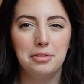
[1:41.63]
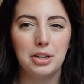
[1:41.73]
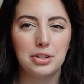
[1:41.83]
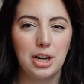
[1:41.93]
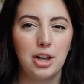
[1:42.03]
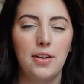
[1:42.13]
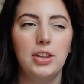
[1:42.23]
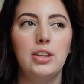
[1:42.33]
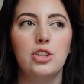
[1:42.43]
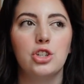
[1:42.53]
Sounds kind of good. I
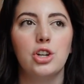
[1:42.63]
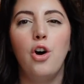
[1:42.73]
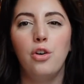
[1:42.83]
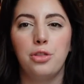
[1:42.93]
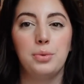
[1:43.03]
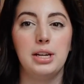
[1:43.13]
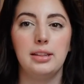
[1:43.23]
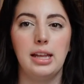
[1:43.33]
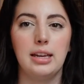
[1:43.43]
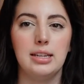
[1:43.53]
feel like these are all 3
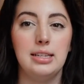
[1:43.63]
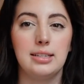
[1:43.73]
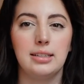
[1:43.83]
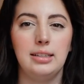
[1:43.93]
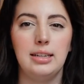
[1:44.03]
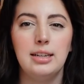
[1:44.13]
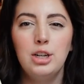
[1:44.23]
like decently